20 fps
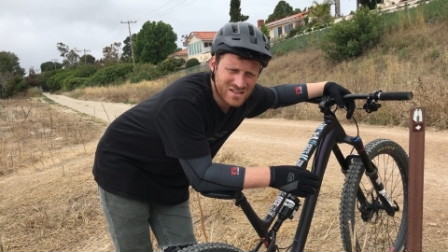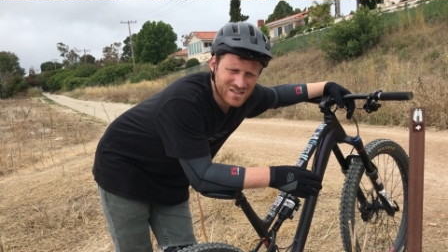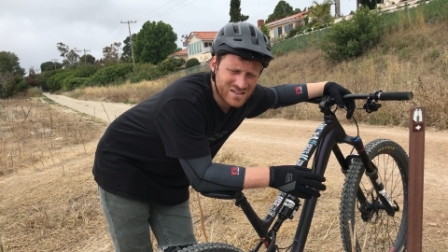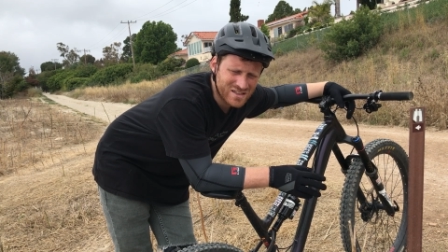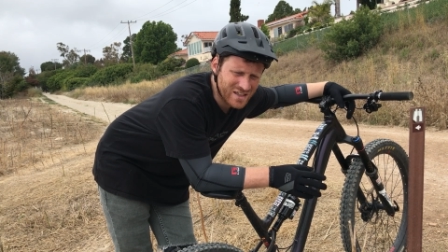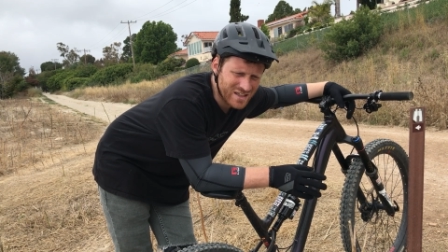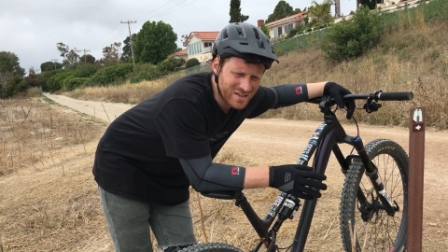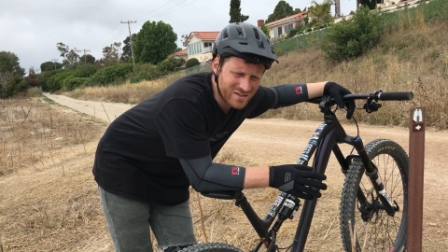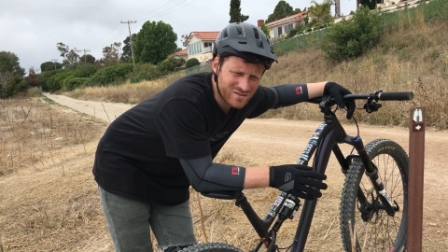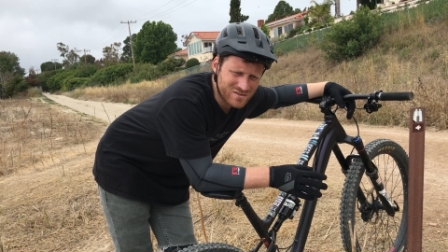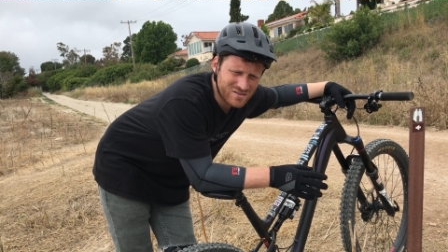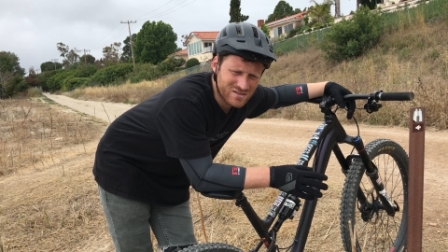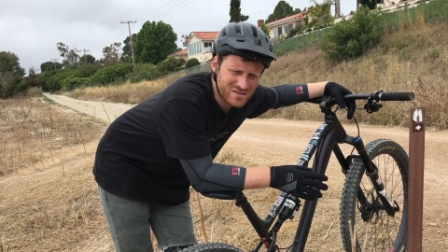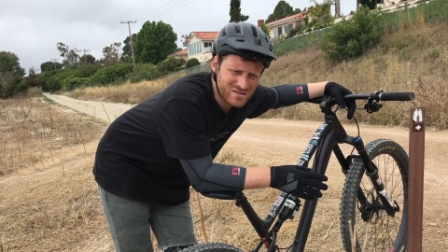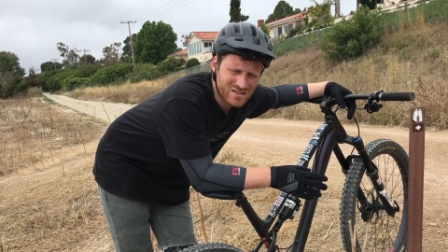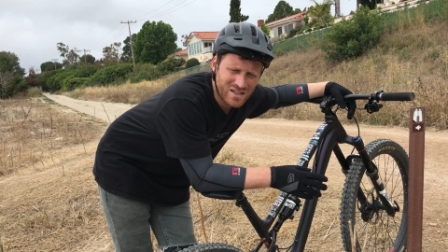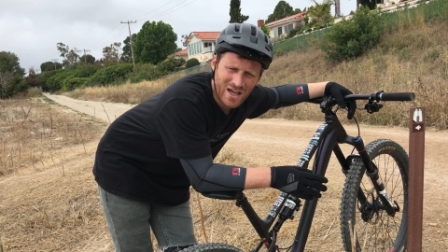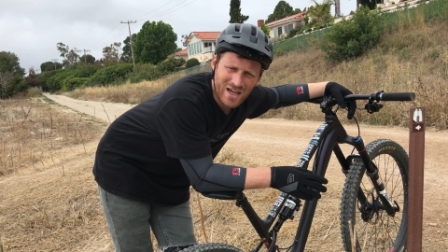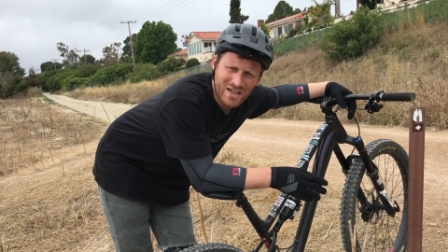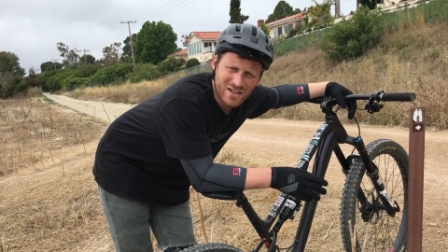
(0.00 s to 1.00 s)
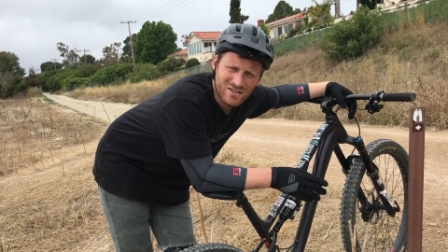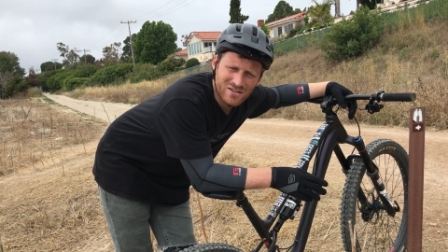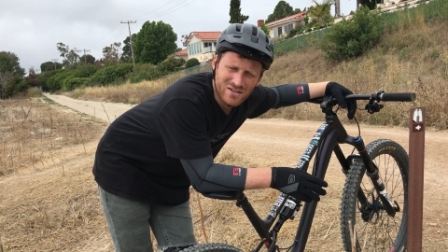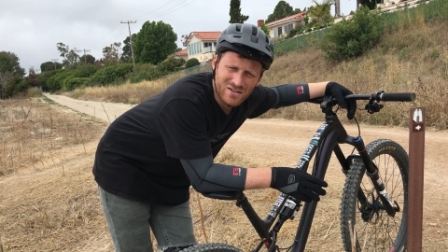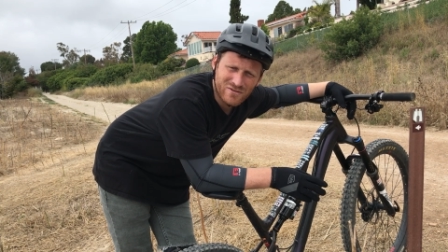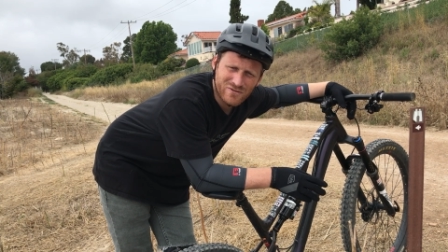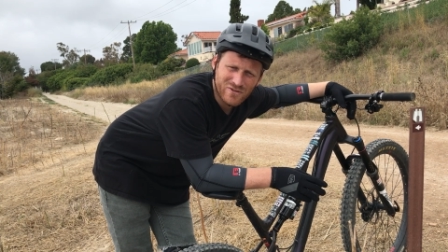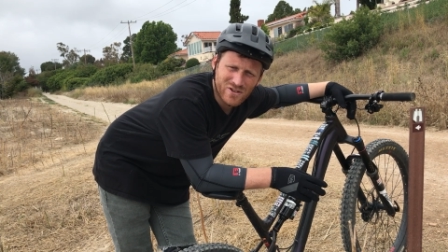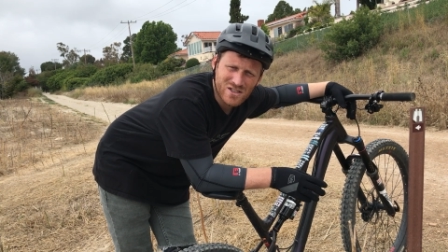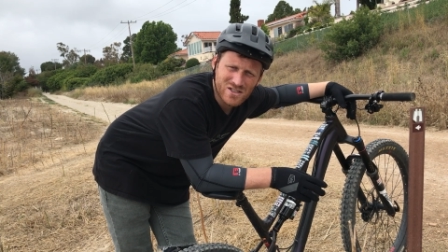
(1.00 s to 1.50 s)
get tired
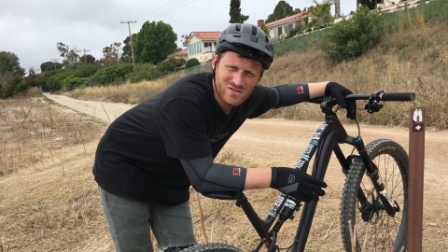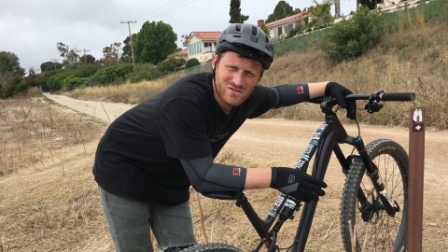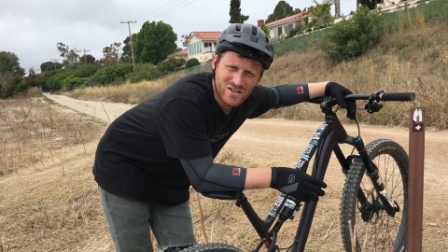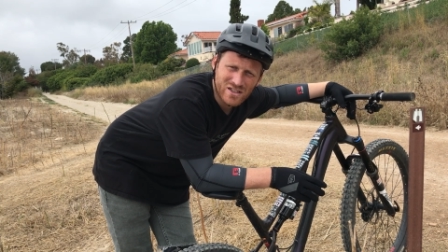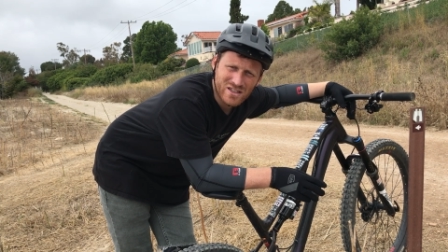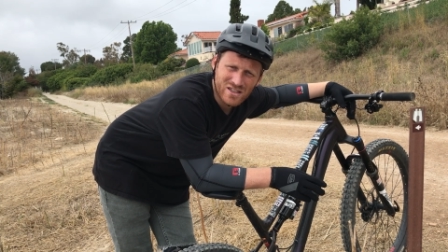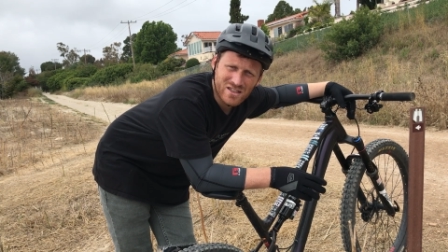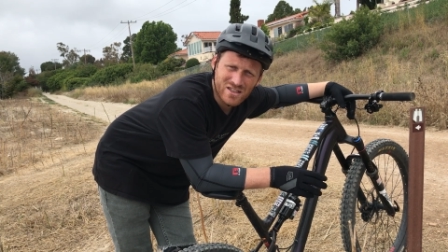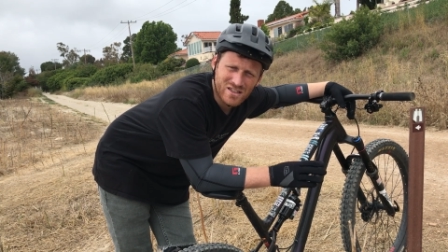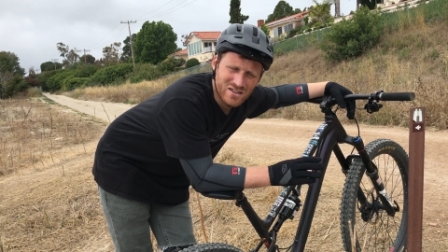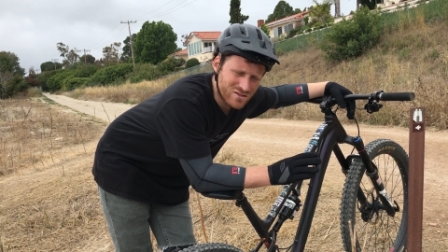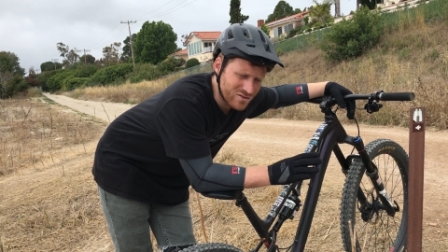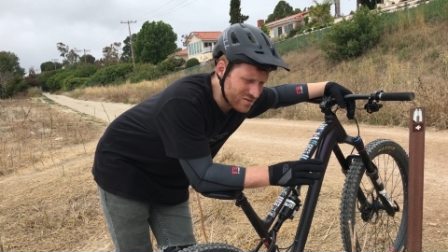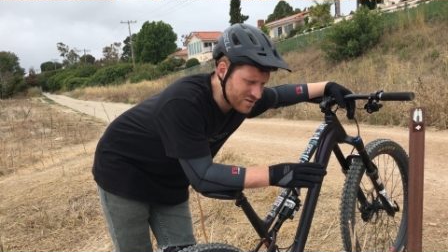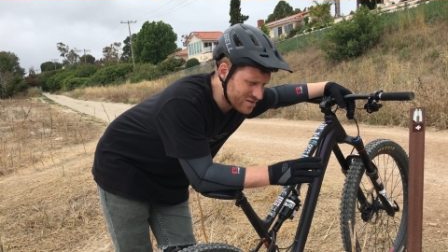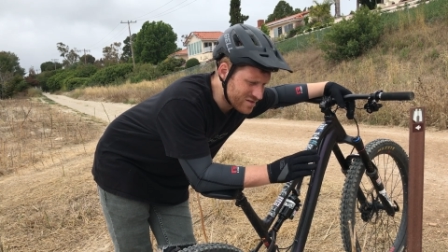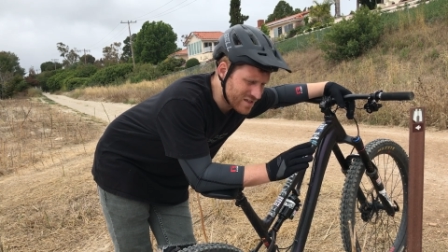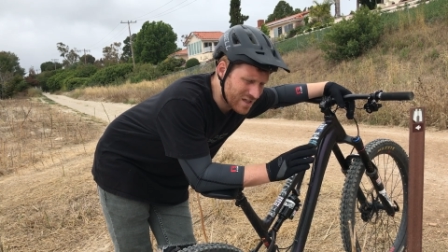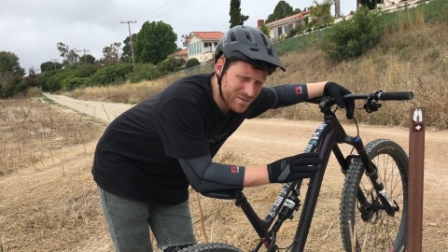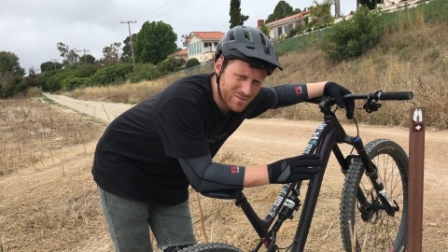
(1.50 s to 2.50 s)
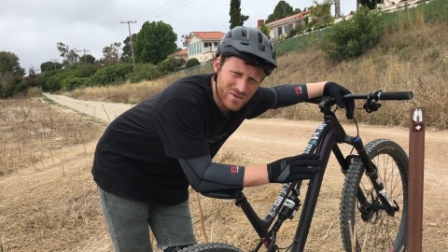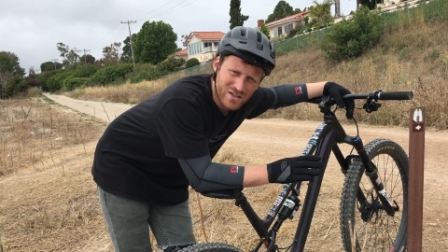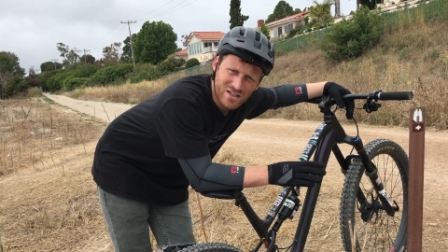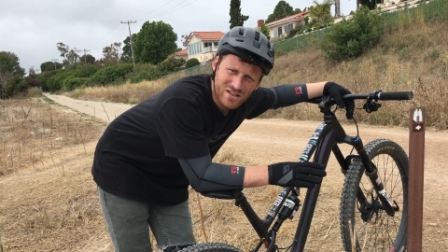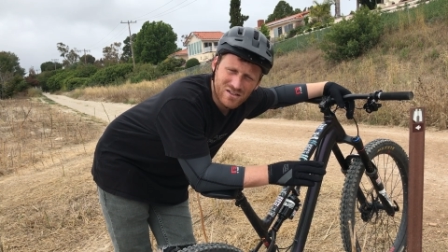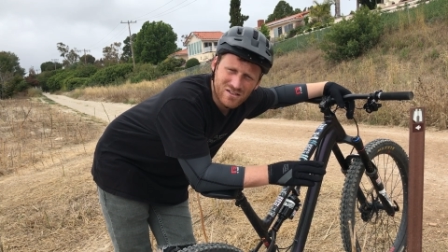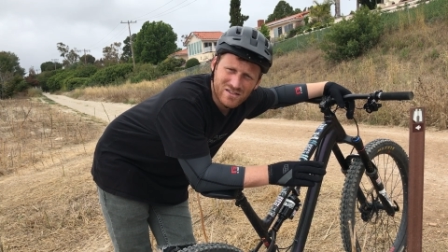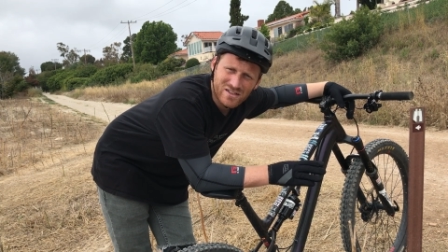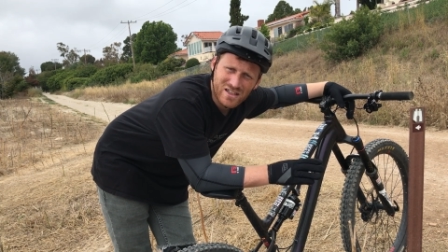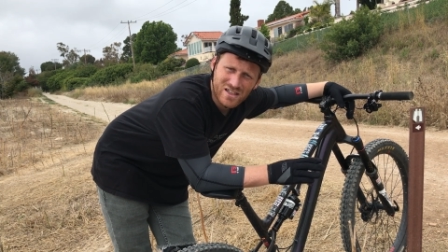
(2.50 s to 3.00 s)
and frustrated and do the same thing
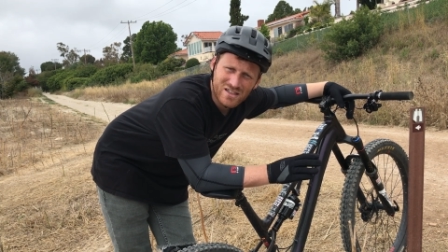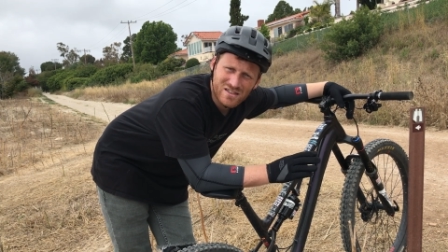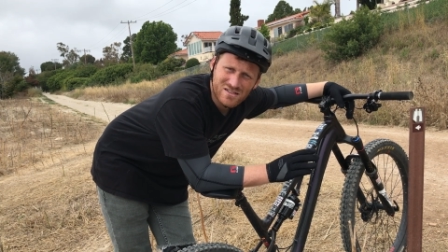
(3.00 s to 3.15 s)
all day,